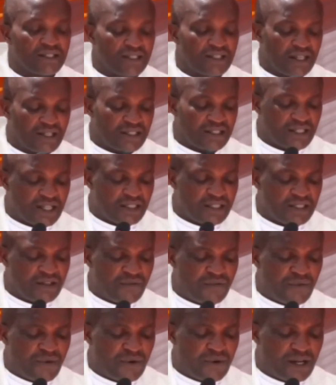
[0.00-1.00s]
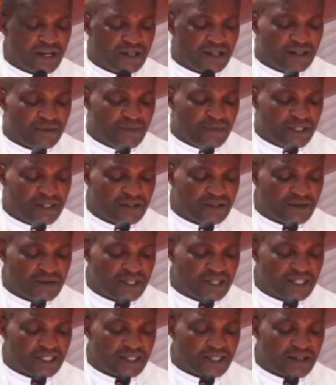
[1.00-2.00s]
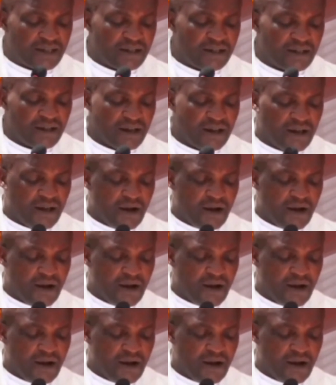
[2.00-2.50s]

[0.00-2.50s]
successful administration,